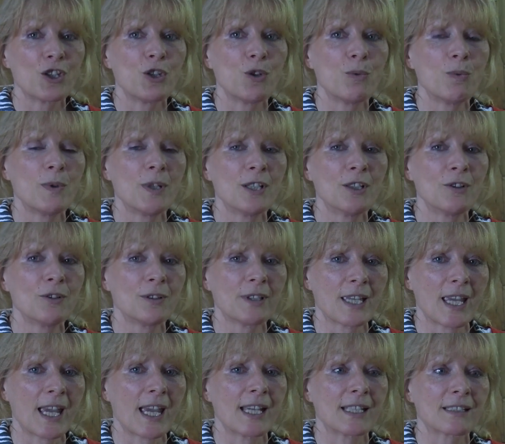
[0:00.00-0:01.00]
you will
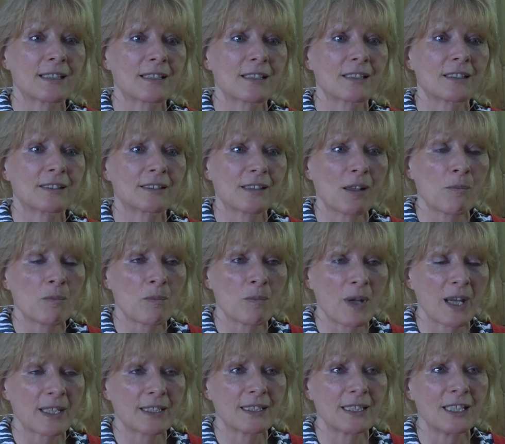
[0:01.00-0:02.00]
get some
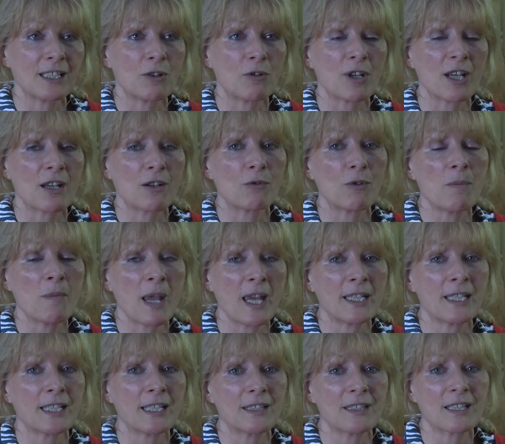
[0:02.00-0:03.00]
bacteria
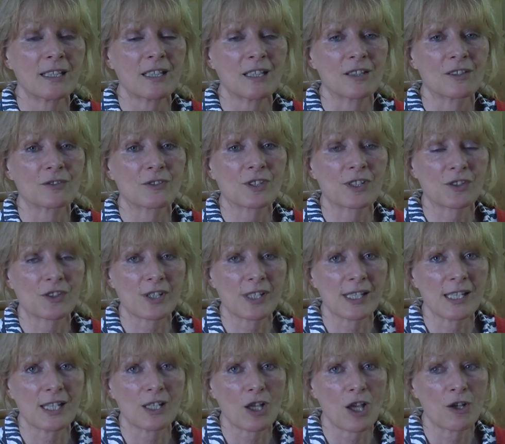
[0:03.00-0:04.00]
remaining in the gut, such
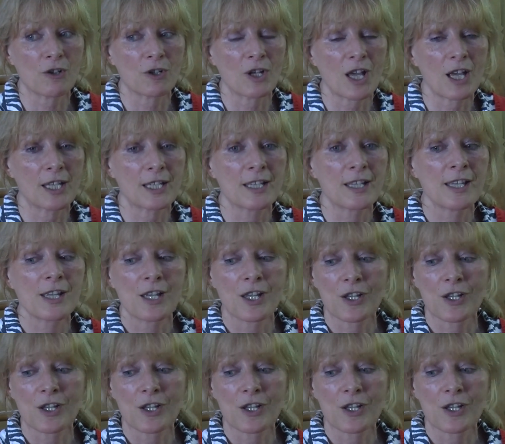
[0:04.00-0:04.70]
as E. coli.